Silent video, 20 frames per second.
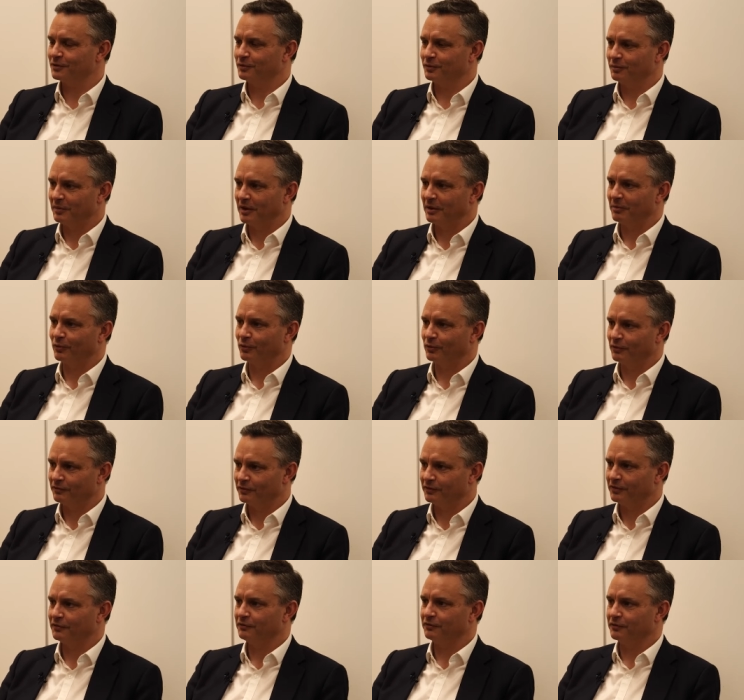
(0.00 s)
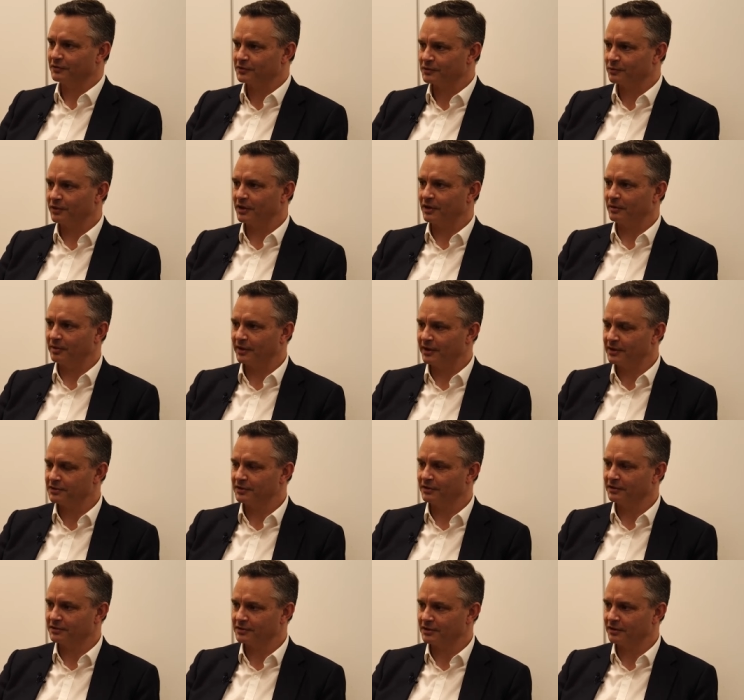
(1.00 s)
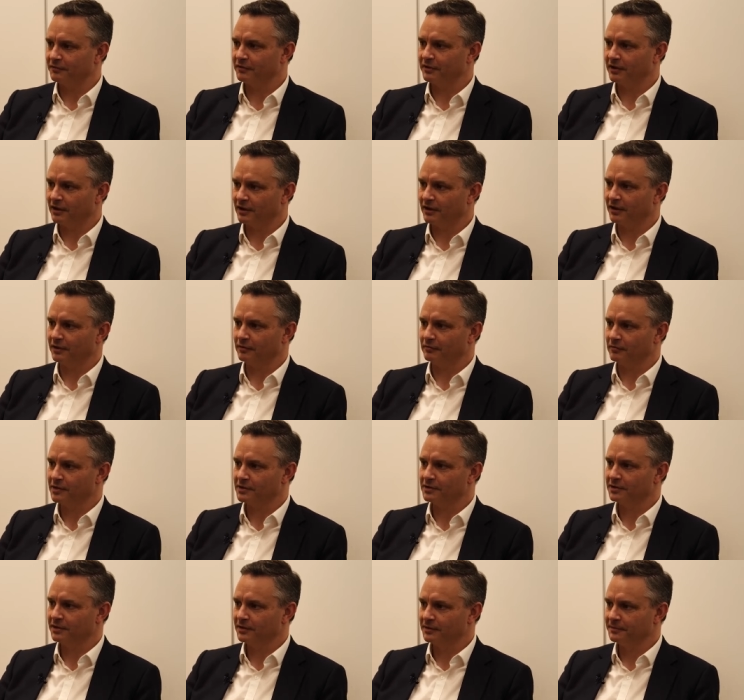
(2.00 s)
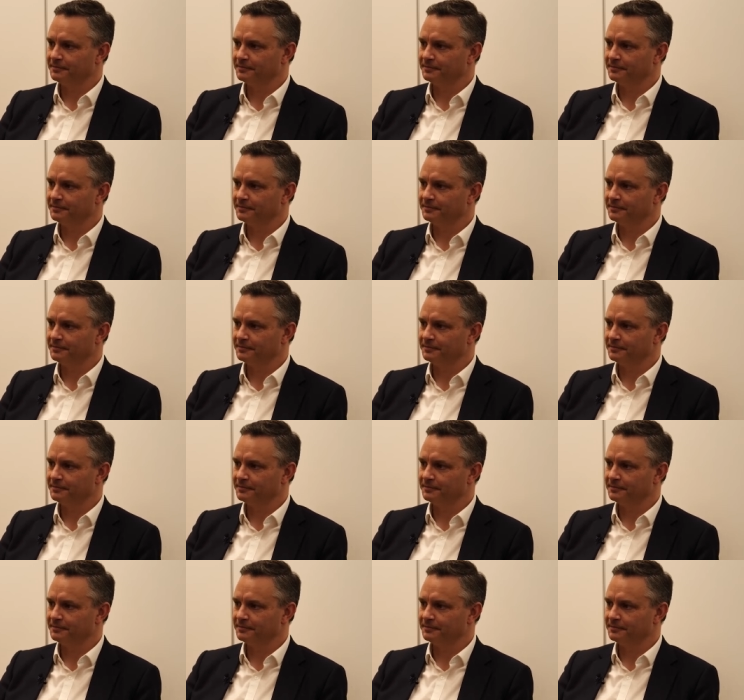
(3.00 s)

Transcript: that would make more of a difference without placing yourself at that kind of risk.